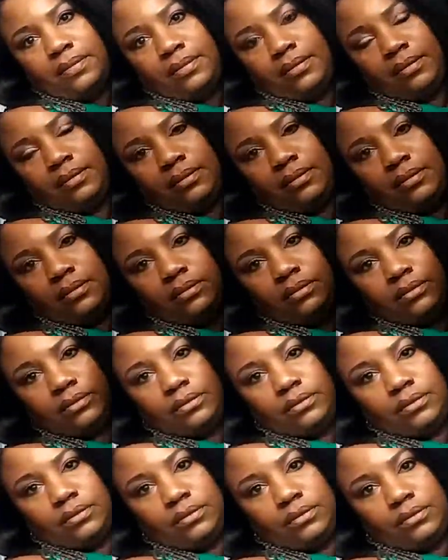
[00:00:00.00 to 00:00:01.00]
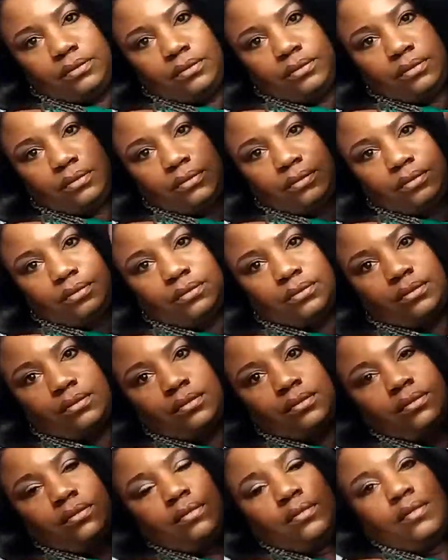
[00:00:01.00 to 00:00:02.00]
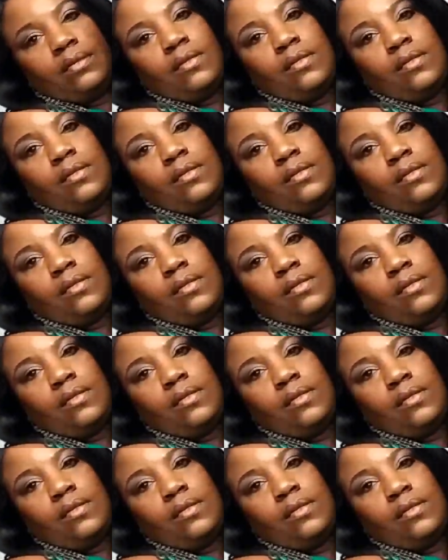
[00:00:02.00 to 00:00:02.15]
(no one is talking)